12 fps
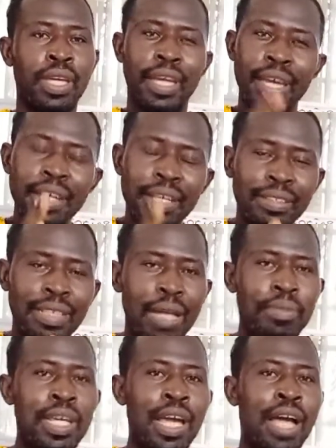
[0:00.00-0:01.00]

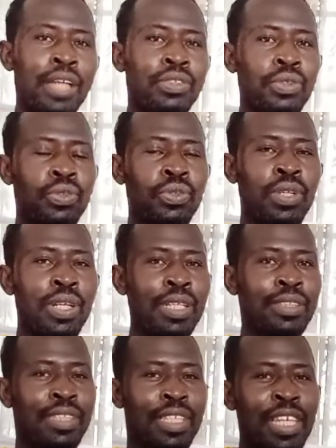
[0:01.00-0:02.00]
Anytime they ask you to
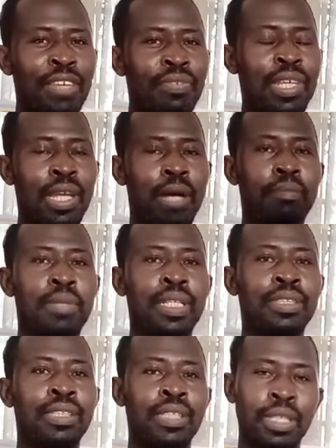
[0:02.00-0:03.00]
list even
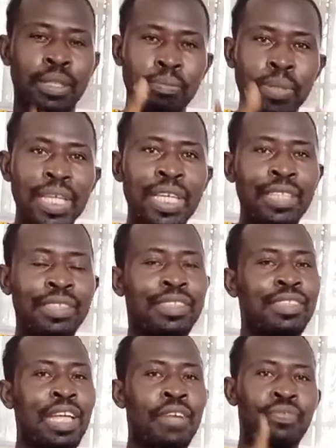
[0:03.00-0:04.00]
numbers, please
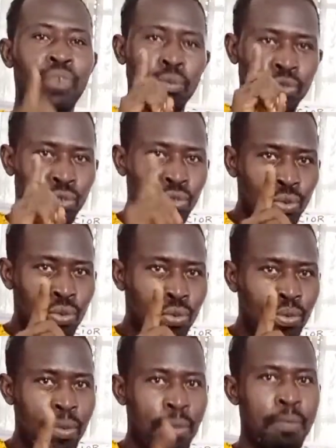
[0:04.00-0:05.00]
start from 2
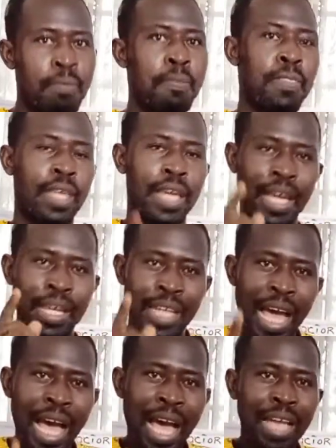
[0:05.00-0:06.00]
and
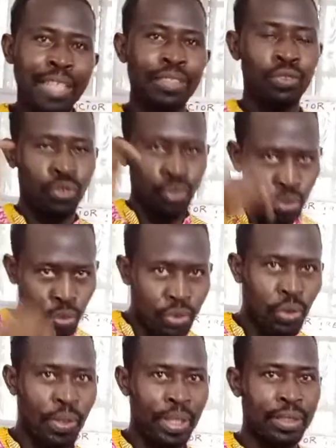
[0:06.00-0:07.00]
add 2
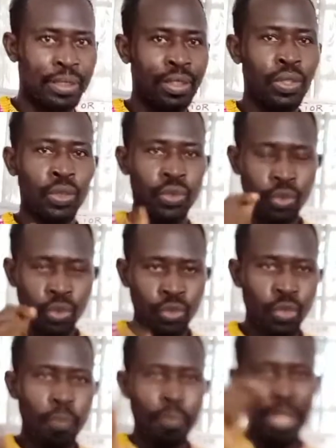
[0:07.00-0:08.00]
to it. So
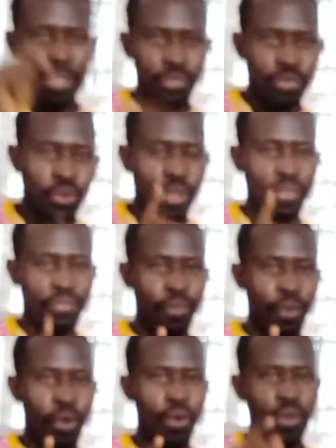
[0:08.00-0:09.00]
2 plus 2 is
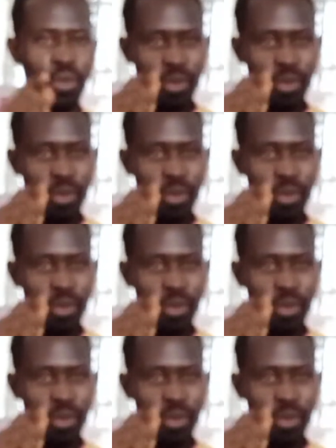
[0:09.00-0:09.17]
4,